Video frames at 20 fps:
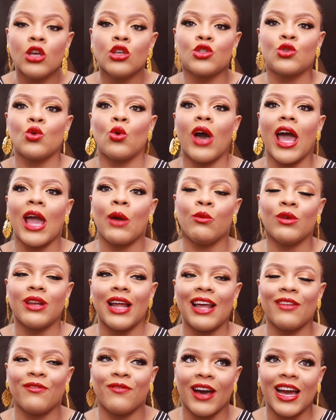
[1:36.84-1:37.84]
So I would
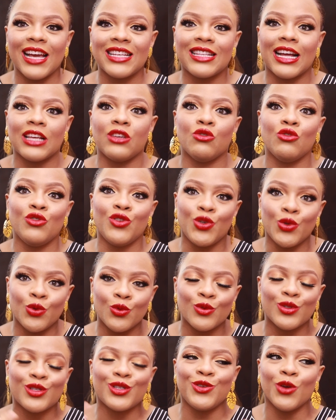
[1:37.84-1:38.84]
advise that you
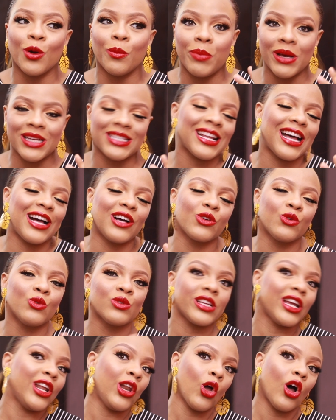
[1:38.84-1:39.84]
use your best
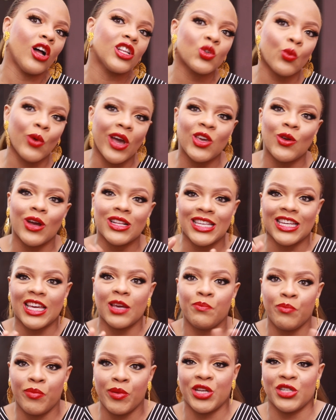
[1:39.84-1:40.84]
angles a lot when you are
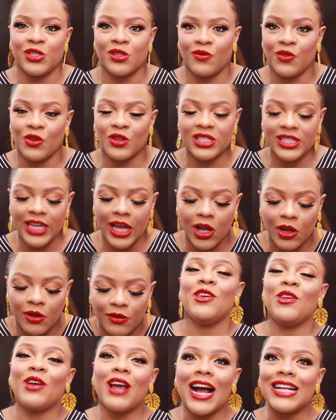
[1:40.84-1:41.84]
taking pictures of
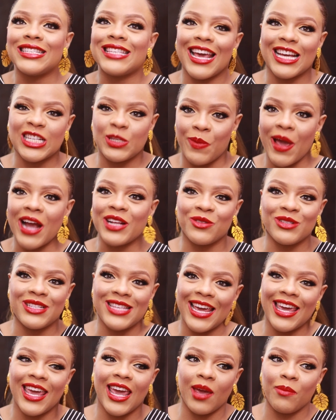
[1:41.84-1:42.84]
yourself. You can't expect to
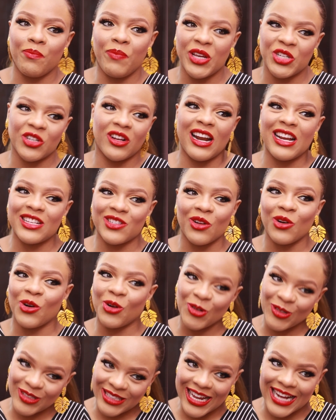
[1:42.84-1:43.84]
take a picture that is not
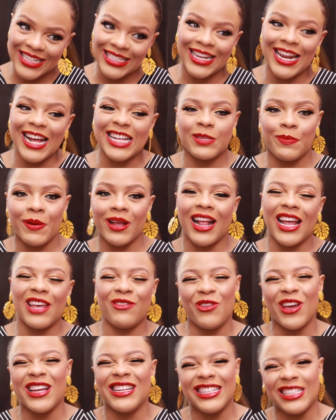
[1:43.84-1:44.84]
all that and expect that
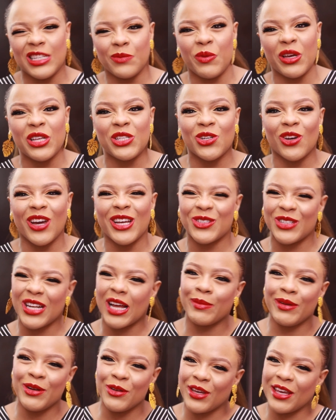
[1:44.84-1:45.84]
if you edit the picture it will
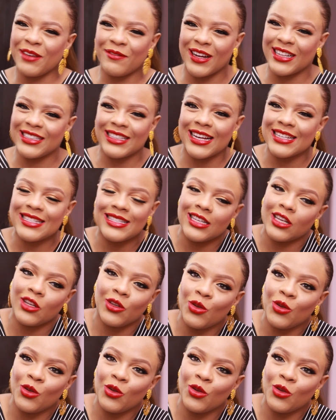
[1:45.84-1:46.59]
not be looking fantastic.